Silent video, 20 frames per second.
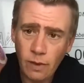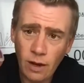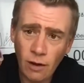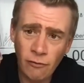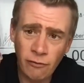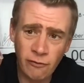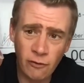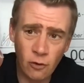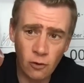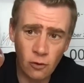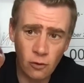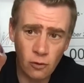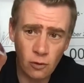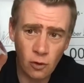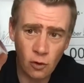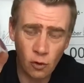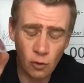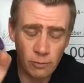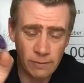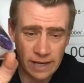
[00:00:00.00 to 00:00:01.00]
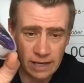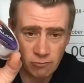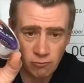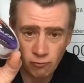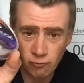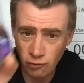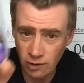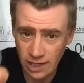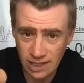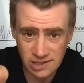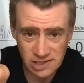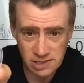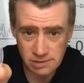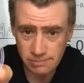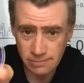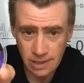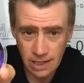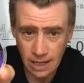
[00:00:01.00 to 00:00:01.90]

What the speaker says: for all my rigs